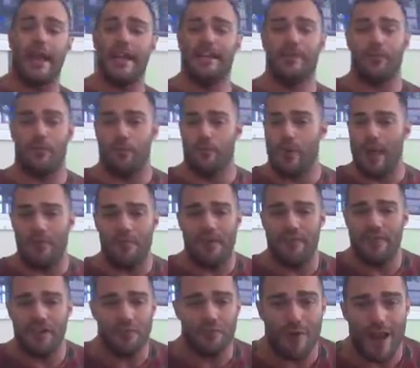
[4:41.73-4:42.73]
and
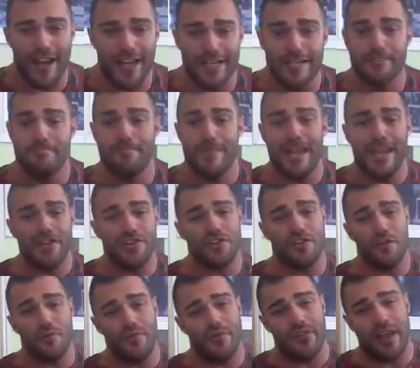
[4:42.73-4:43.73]
wherever you write it, make
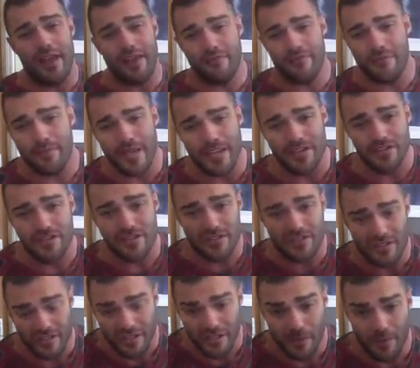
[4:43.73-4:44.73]
sure that information is
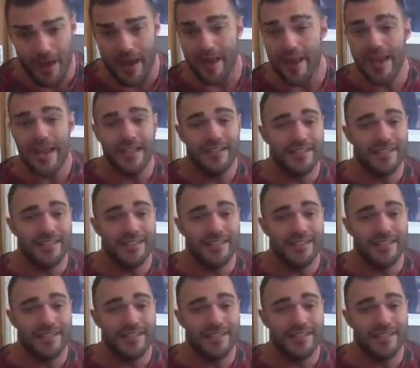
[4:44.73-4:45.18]
secure.